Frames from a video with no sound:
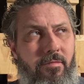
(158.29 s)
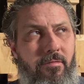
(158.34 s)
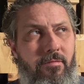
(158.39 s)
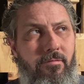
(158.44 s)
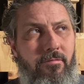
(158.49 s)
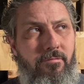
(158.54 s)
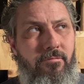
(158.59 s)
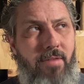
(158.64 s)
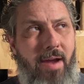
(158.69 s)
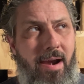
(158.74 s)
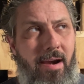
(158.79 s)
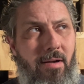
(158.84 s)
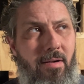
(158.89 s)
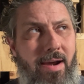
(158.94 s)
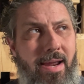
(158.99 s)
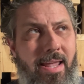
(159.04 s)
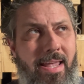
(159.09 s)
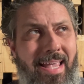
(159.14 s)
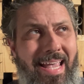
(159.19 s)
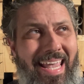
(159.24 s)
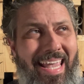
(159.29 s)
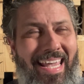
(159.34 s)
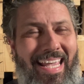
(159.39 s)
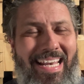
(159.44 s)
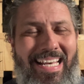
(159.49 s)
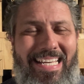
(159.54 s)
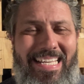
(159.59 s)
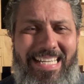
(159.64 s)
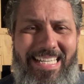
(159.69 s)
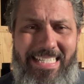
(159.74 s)
very
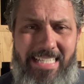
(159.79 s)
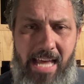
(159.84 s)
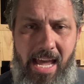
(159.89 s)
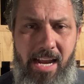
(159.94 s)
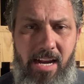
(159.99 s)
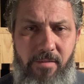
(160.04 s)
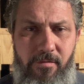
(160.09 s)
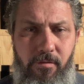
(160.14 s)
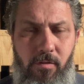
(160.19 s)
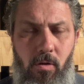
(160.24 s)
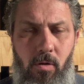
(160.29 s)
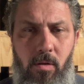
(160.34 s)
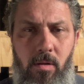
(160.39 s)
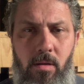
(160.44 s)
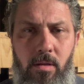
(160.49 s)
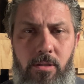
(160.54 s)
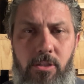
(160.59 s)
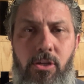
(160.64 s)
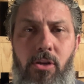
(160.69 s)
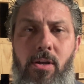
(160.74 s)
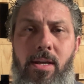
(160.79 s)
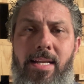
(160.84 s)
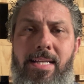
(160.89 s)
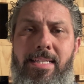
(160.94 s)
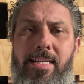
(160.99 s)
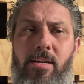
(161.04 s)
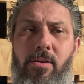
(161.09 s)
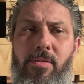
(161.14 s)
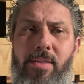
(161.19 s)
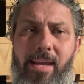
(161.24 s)
insightful to
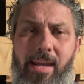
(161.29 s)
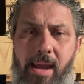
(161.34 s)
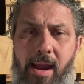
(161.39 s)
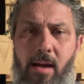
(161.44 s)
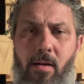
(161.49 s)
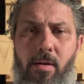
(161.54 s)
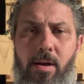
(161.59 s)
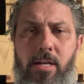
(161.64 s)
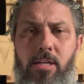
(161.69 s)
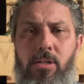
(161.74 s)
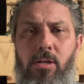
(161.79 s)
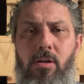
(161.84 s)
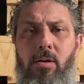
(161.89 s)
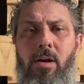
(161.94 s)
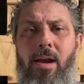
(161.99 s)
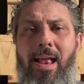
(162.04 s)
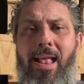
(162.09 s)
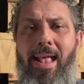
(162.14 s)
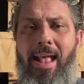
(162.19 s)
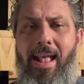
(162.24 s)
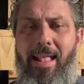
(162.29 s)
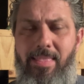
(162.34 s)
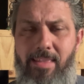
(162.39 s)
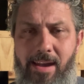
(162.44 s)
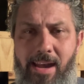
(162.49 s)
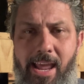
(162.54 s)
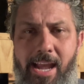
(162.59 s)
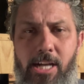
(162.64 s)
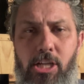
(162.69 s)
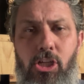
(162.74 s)
consider the character and the
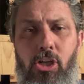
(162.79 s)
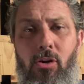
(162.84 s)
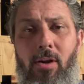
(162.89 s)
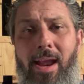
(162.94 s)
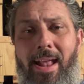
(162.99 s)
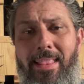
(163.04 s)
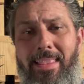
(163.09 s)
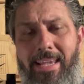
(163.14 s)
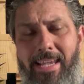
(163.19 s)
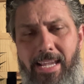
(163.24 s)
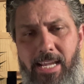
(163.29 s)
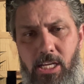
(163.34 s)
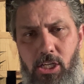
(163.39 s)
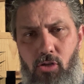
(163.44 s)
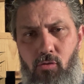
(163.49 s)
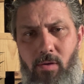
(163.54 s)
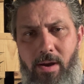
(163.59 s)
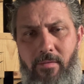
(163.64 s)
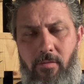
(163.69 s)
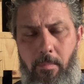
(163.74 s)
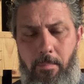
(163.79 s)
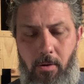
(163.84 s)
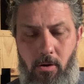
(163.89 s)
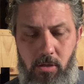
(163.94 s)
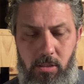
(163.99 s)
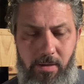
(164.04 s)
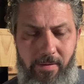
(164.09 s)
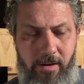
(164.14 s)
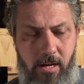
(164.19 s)
nature and the history of a person.